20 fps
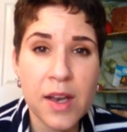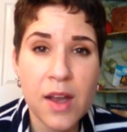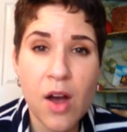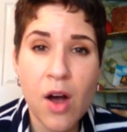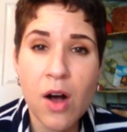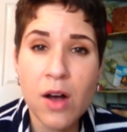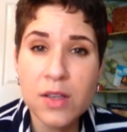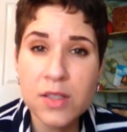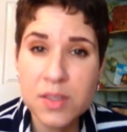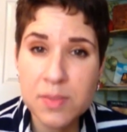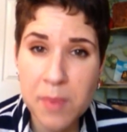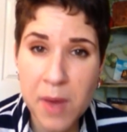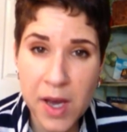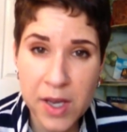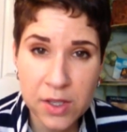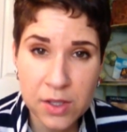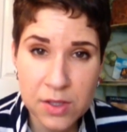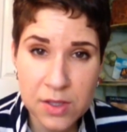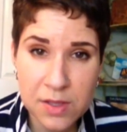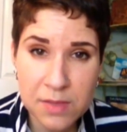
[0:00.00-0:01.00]
All
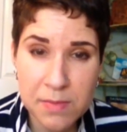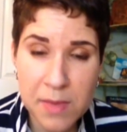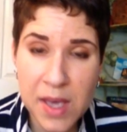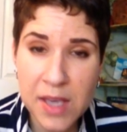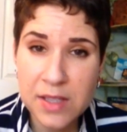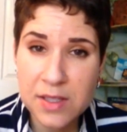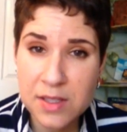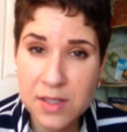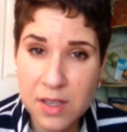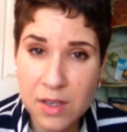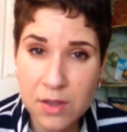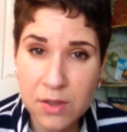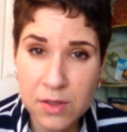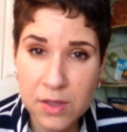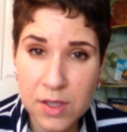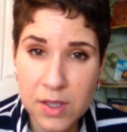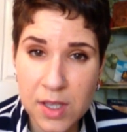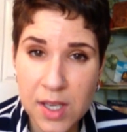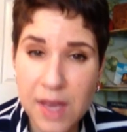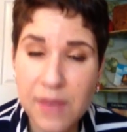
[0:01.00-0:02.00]
spiders make
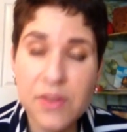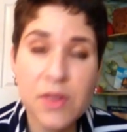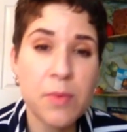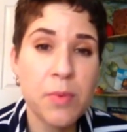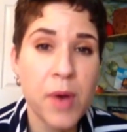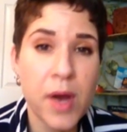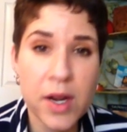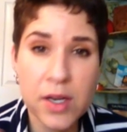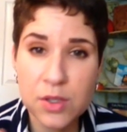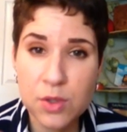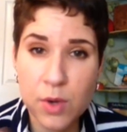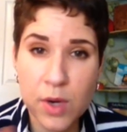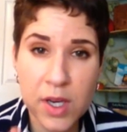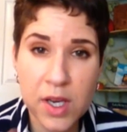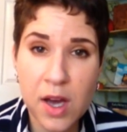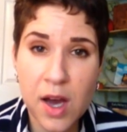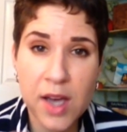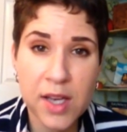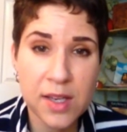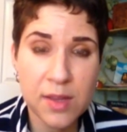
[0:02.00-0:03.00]
silk, even the predatory
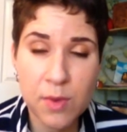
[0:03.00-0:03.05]
kind,